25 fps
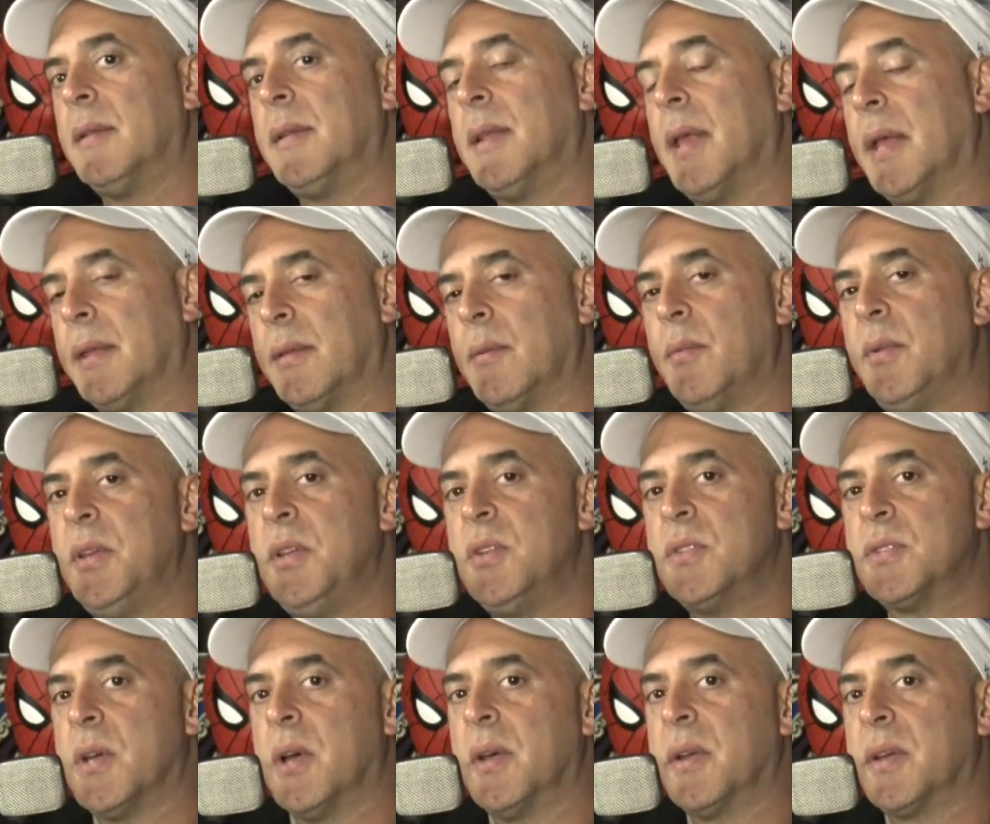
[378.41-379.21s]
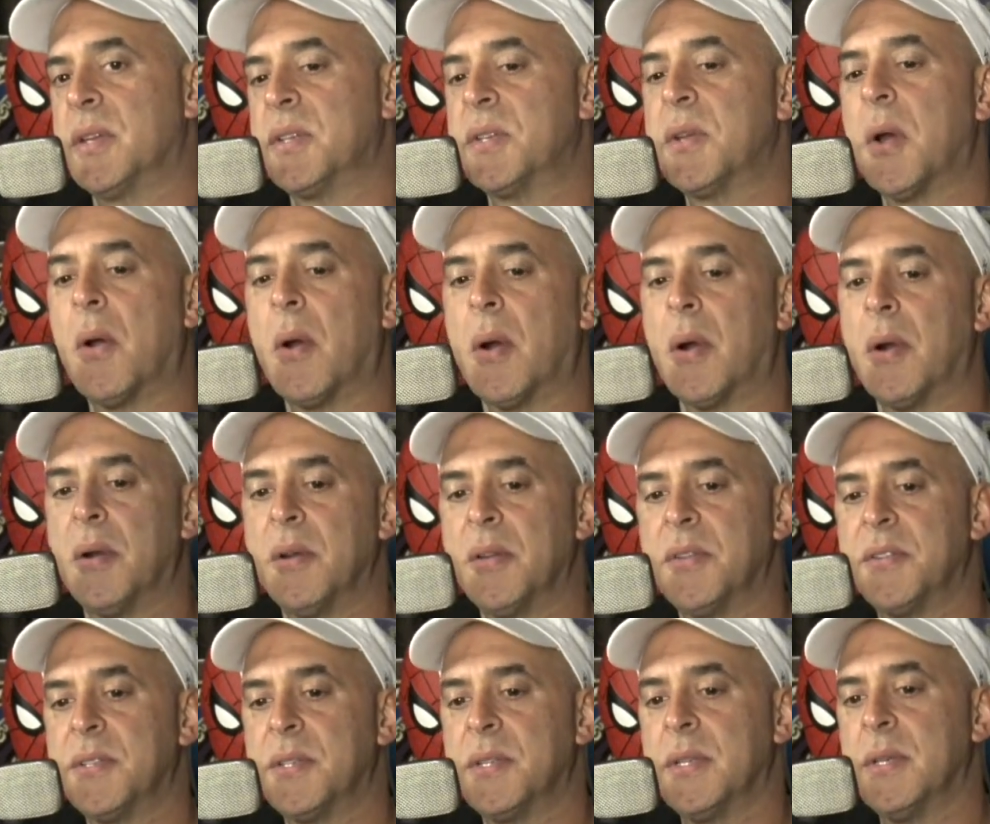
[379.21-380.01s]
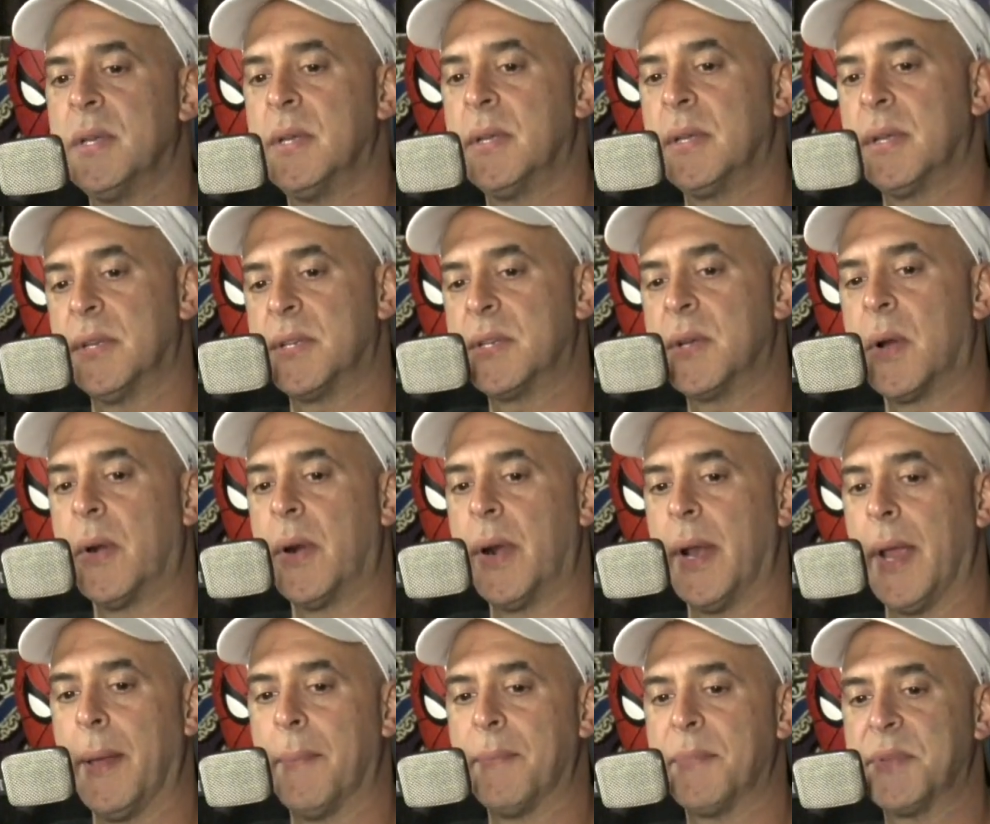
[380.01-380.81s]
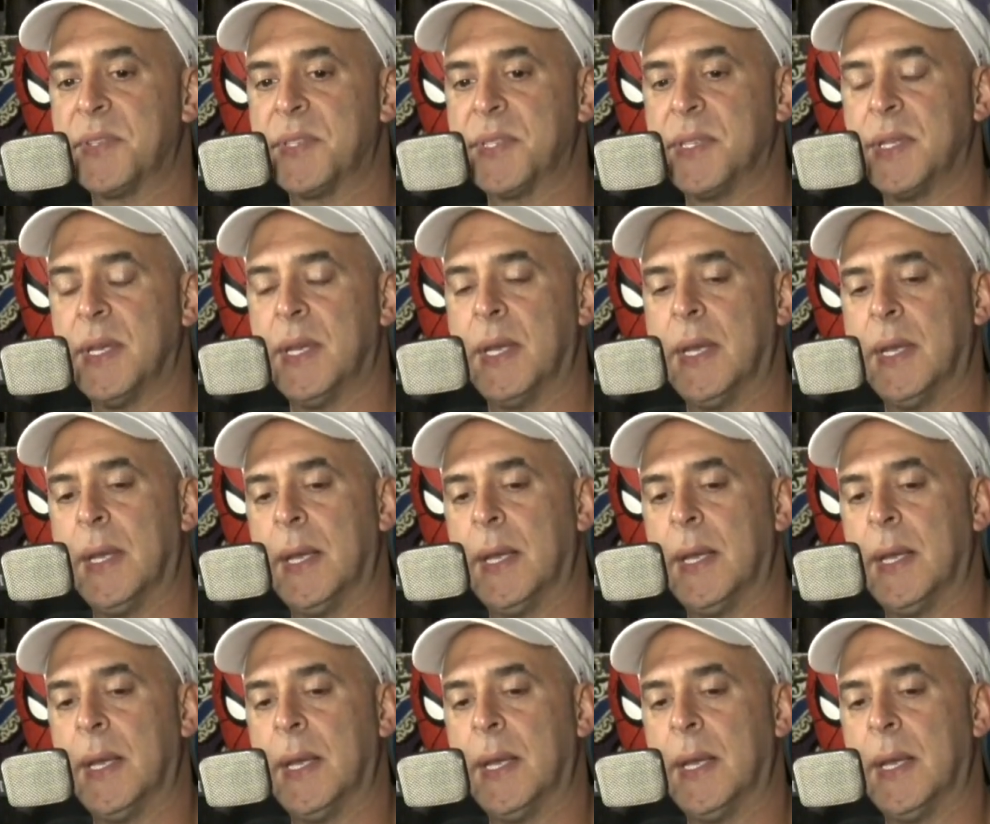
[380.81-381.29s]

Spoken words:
Like we use on guitars, guitar amps,